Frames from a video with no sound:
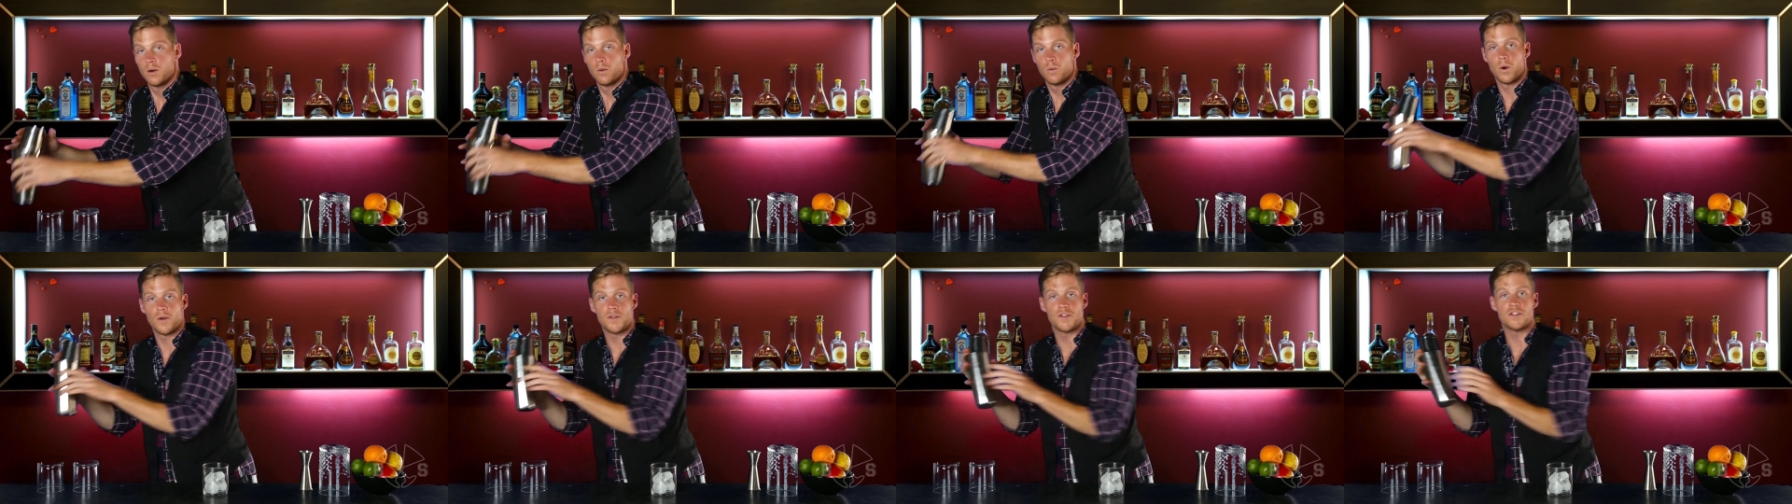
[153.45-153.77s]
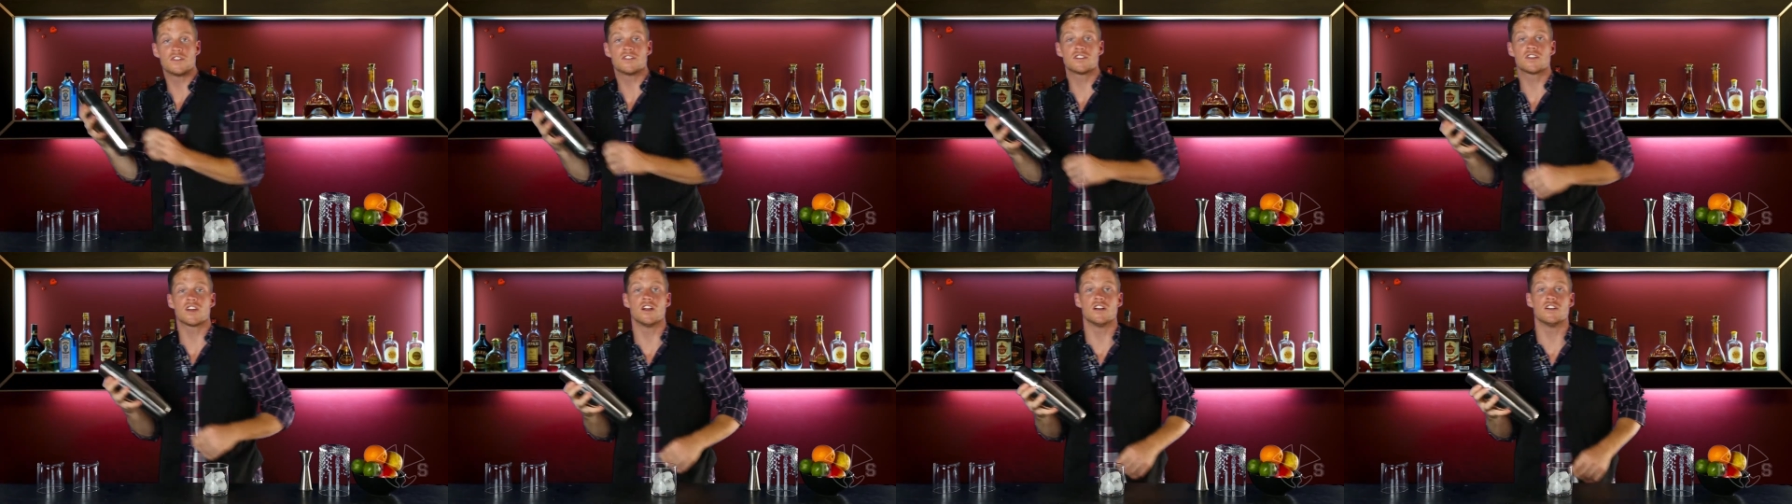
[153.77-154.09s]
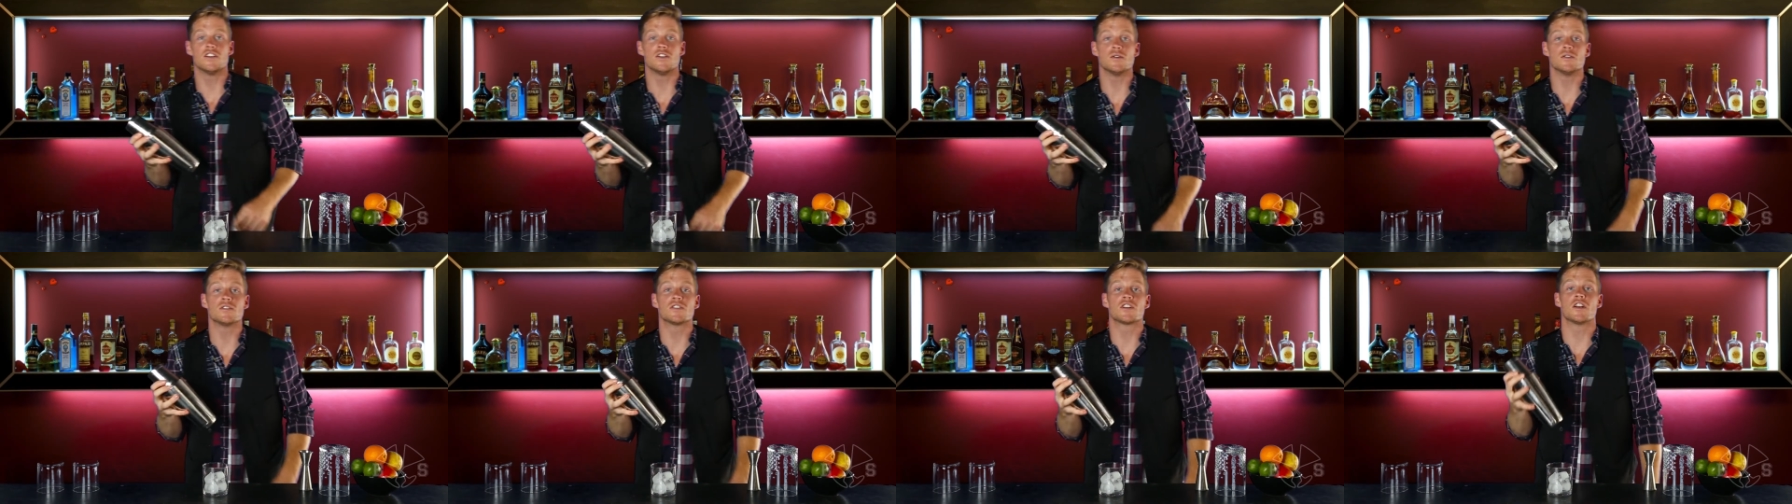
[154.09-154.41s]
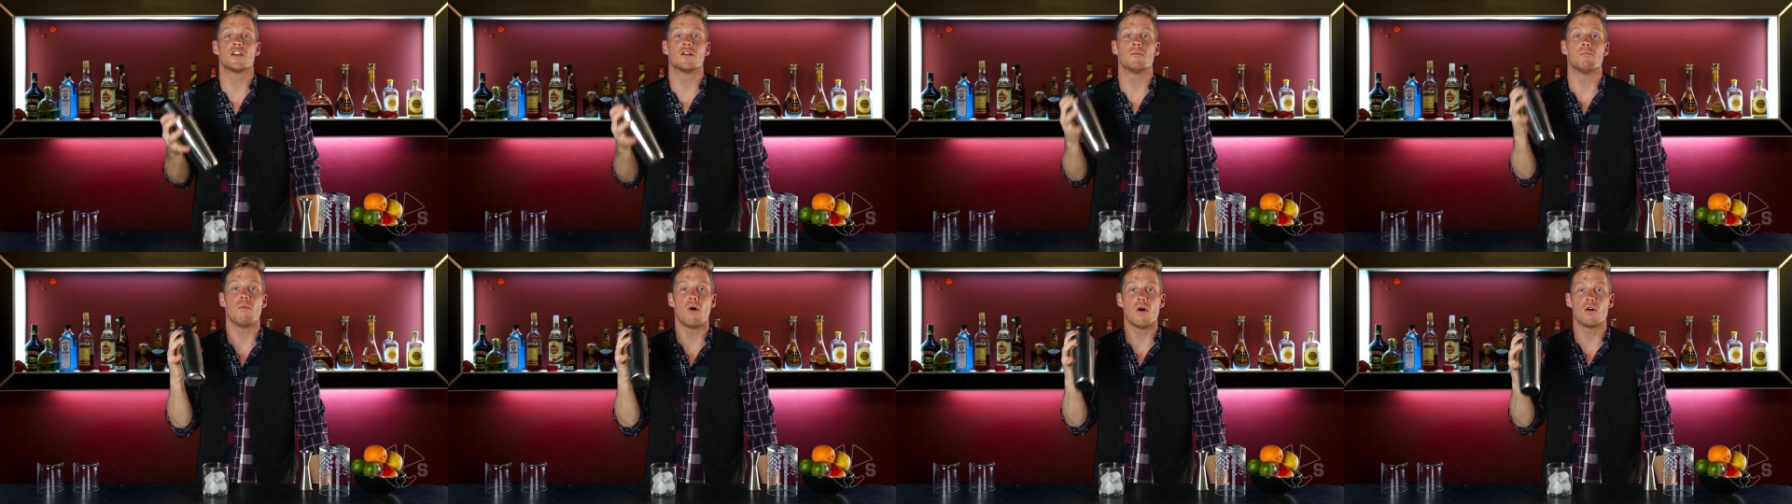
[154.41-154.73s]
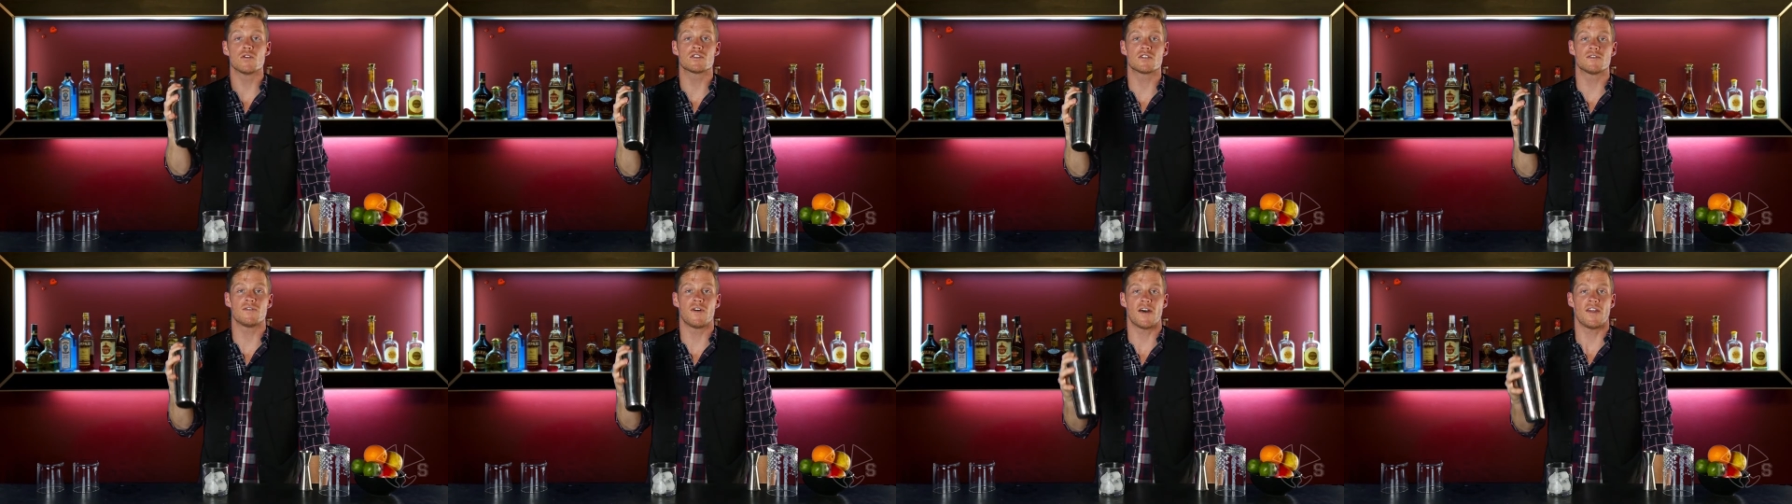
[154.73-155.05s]
What this is going to do, it's going to
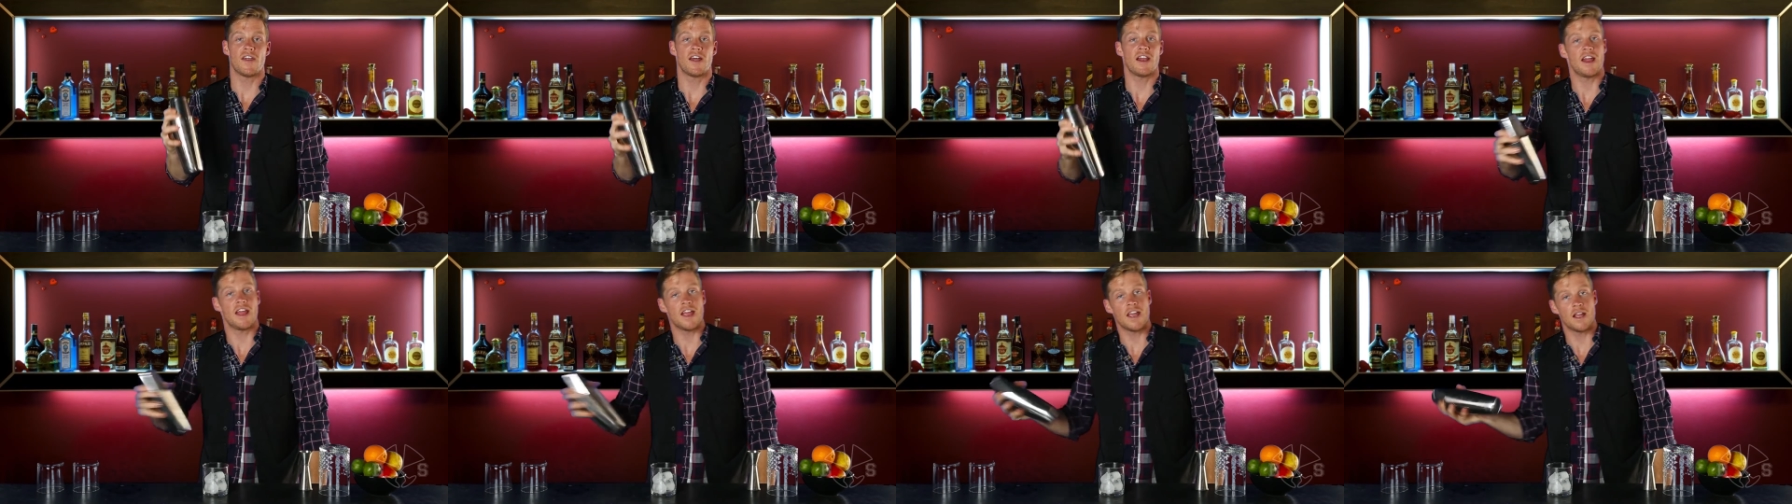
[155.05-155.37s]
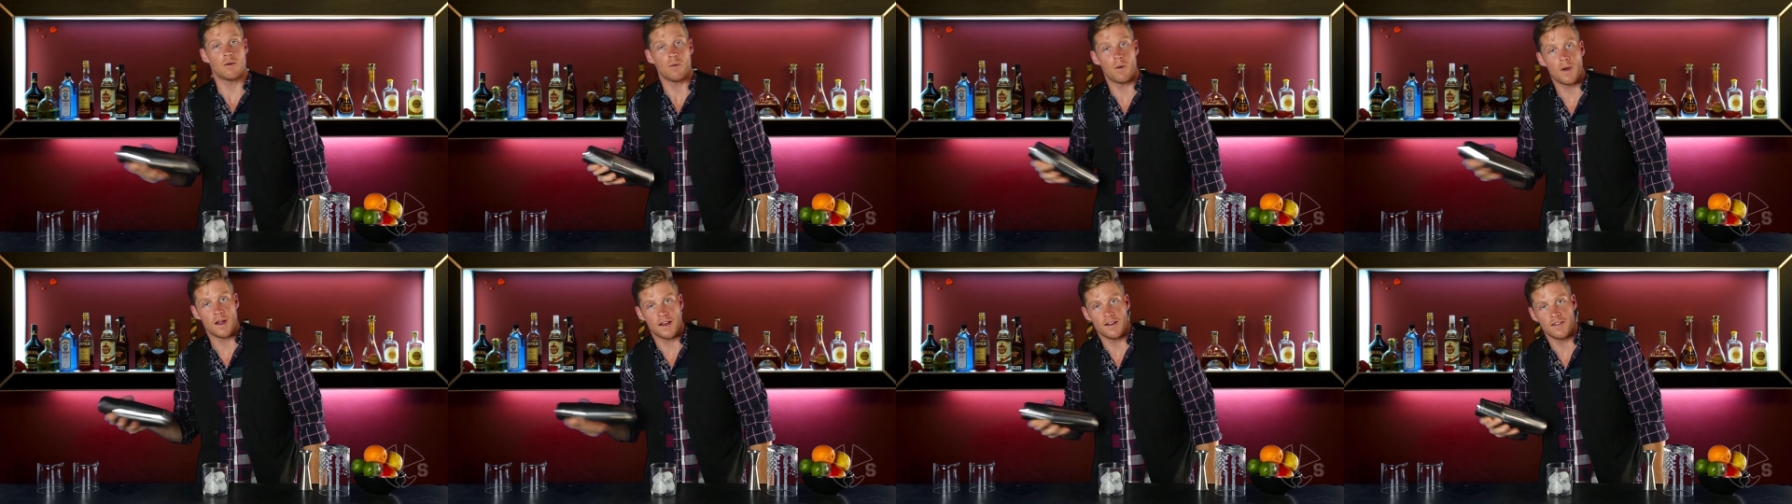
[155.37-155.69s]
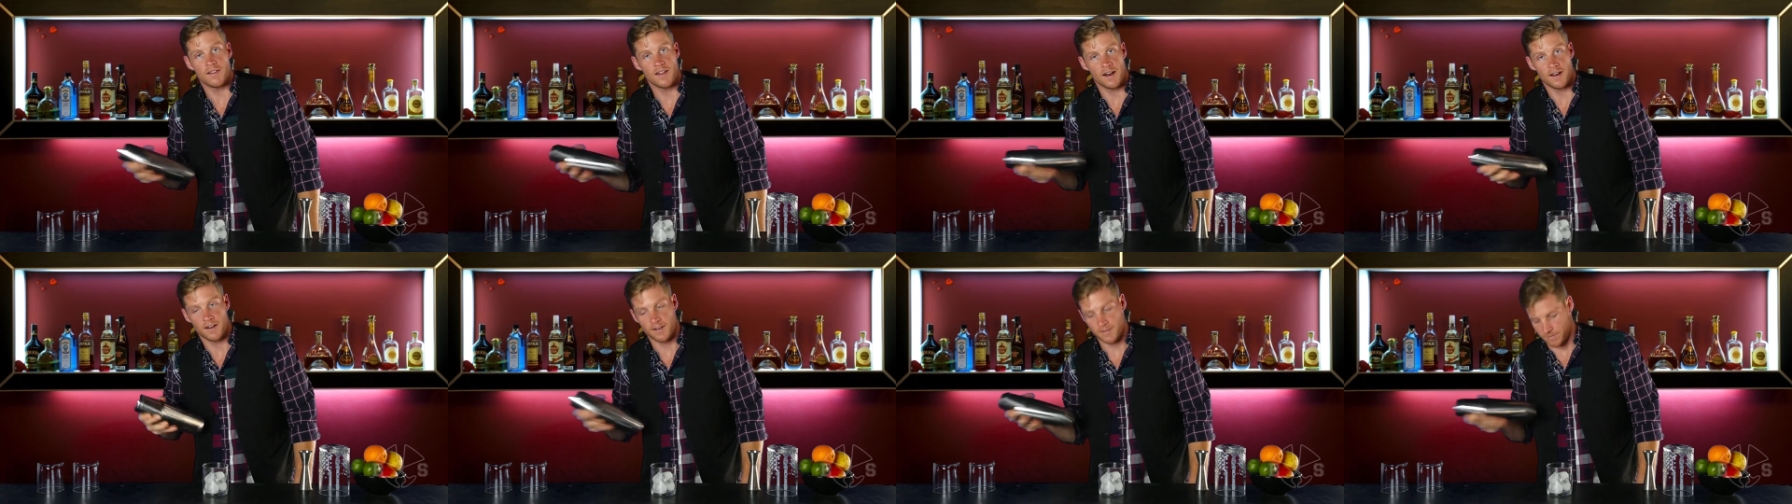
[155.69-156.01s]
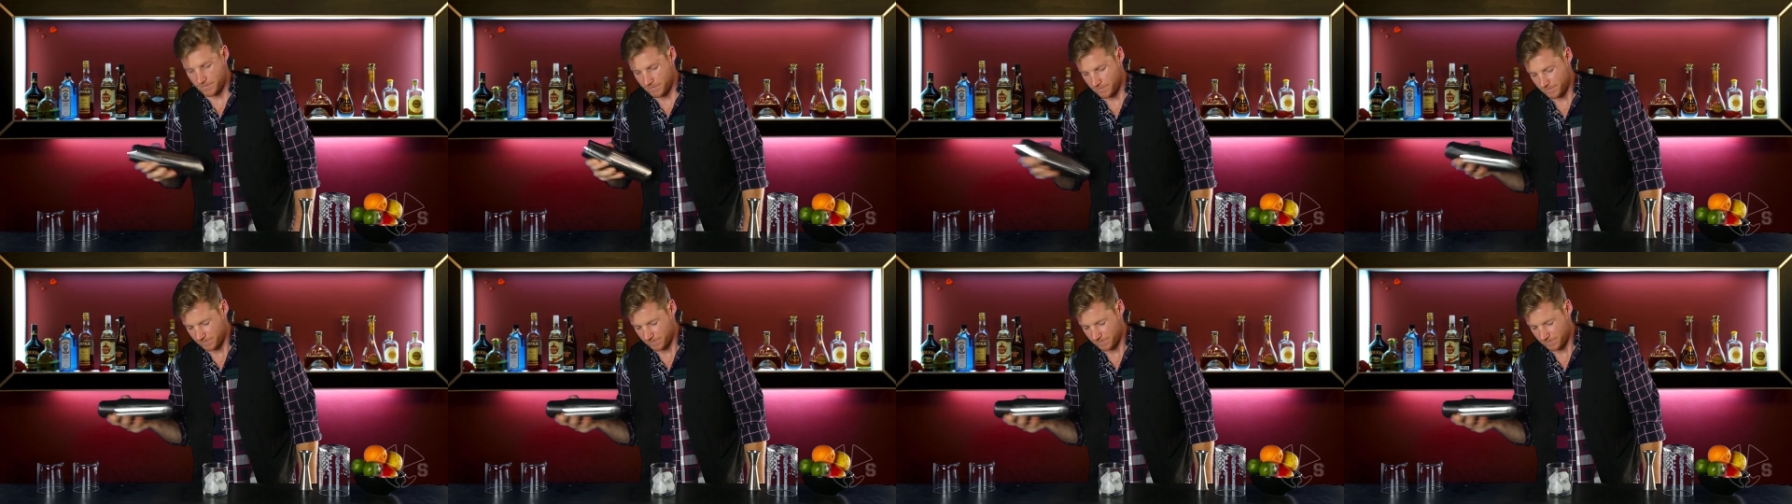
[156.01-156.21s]
emulsify that egg white in there.